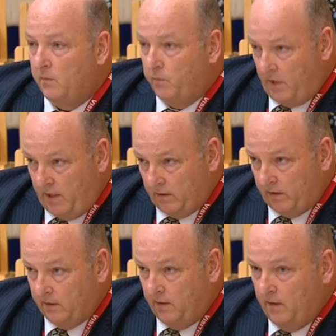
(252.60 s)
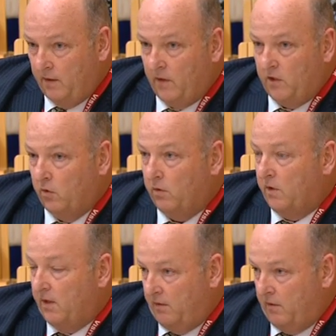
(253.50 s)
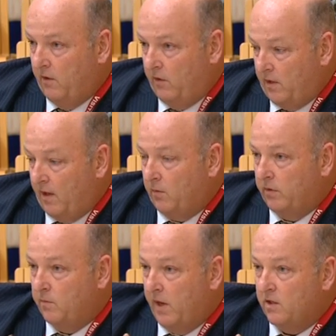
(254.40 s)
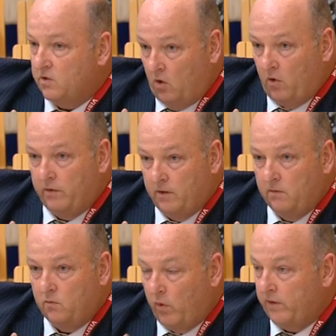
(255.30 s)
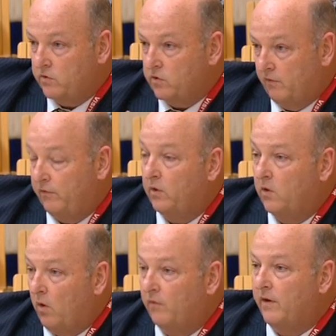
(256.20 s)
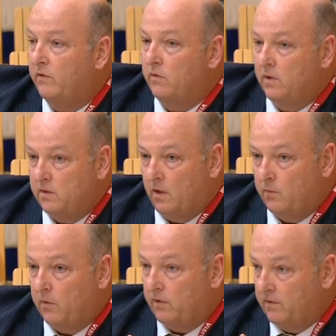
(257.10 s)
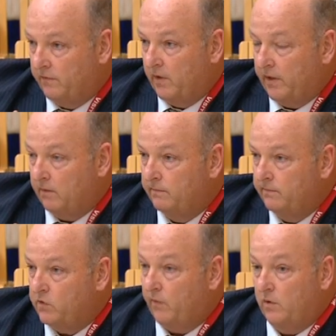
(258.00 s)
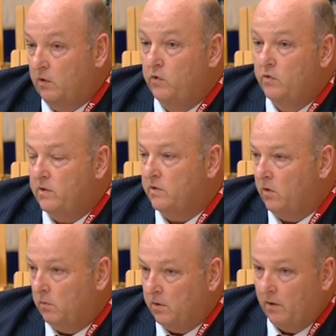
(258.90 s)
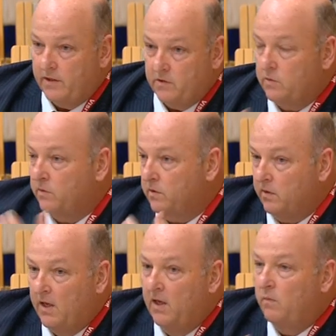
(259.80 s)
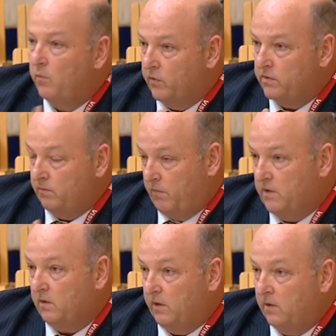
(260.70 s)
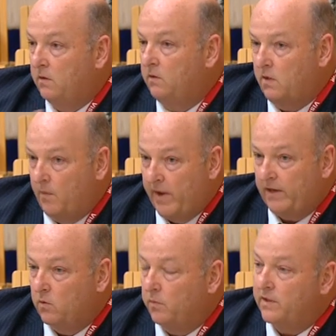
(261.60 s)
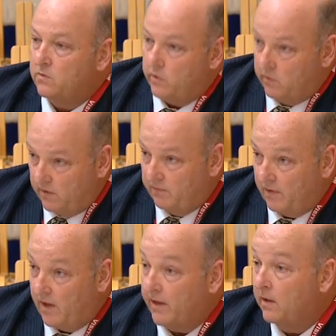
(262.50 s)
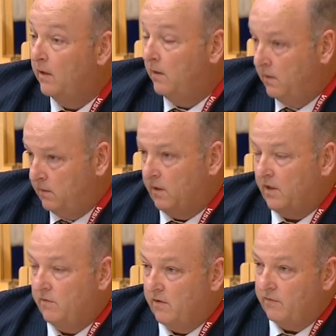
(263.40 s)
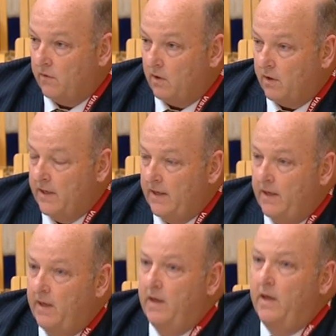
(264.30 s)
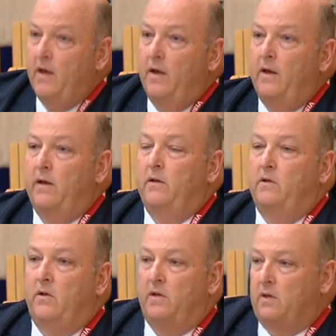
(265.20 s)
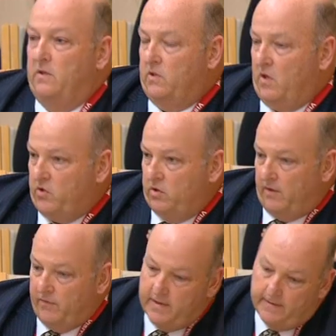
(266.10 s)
pilot, then you're, in theory, able to manage all the weather, so you're fully qualified through the entire part of the flight. So if you lose discernible horizon, you're supposed to basically come back to a place where you can fly night VFR. To the discussion of